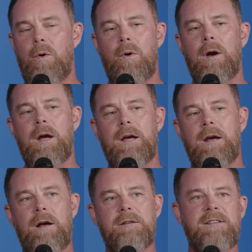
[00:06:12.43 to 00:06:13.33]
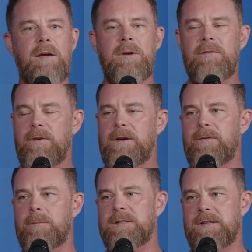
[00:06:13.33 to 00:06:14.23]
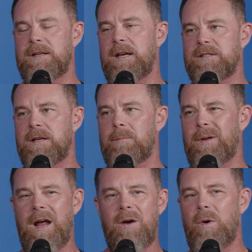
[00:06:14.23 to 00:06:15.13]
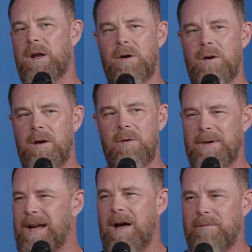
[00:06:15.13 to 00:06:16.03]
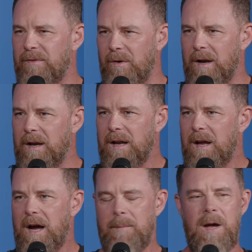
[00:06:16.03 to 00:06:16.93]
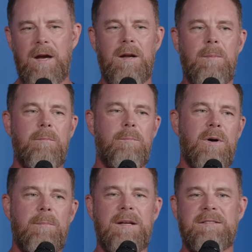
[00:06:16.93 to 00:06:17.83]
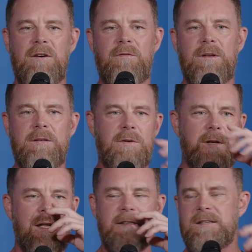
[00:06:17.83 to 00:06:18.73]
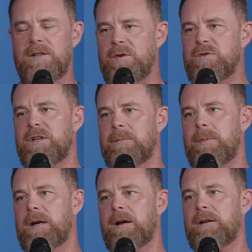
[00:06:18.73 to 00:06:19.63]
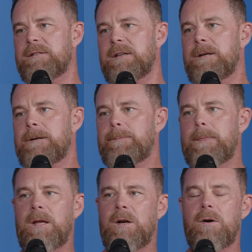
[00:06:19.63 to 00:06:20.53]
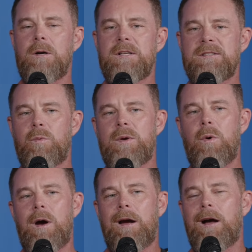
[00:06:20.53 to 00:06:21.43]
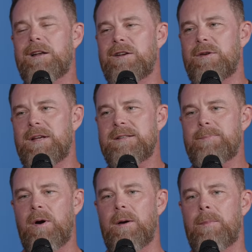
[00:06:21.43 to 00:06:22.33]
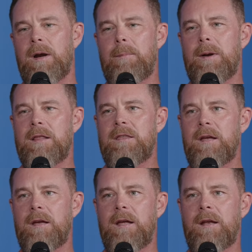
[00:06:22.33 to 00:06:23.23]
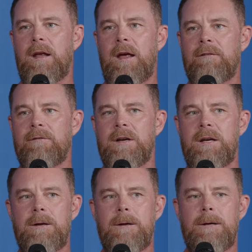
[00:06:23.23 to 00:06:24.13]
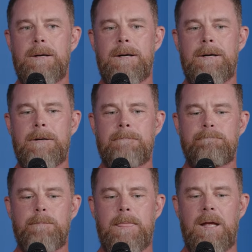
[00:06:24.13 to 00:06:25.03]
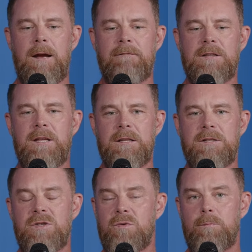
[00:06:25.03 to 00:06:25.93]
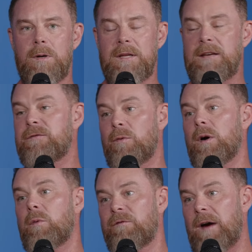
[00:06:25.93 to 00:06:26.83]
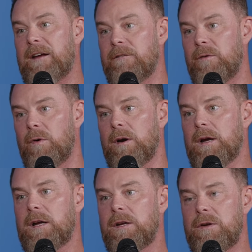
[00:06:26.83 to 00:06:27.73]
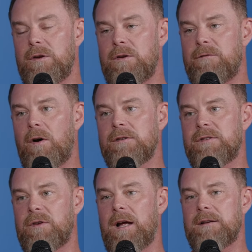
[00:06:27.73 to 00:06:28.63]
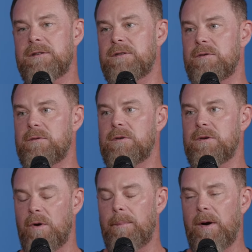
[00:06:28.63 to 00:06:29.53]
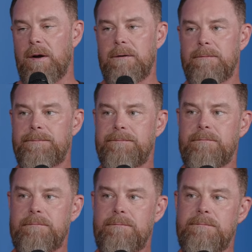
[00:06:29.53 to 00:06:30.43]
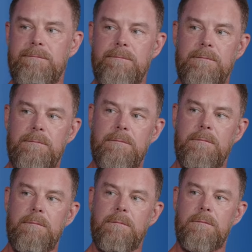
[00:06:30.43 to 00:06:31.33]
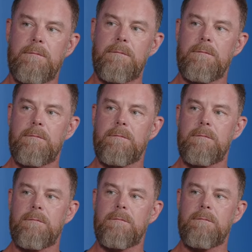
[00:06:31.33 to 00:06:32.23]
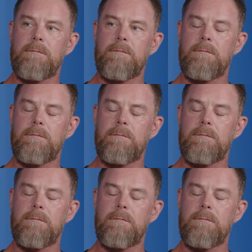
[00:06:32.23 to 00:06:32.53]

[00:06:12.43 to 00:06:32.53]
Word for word: Or God set me free from this addiction, but I don't want to go to rehab for it. Mm. I'm not going to put myself into an institution because, you know. So we want God to do His part, but but I think in every um, and everything that you believe for and fight for, you, you've also got to do your part. Yeah. Yeah. So, how did